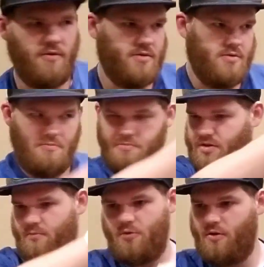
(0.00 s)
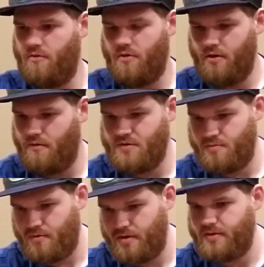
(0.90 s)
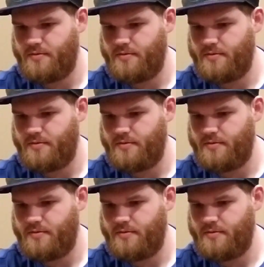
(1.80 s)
which are somewhere over there at this point.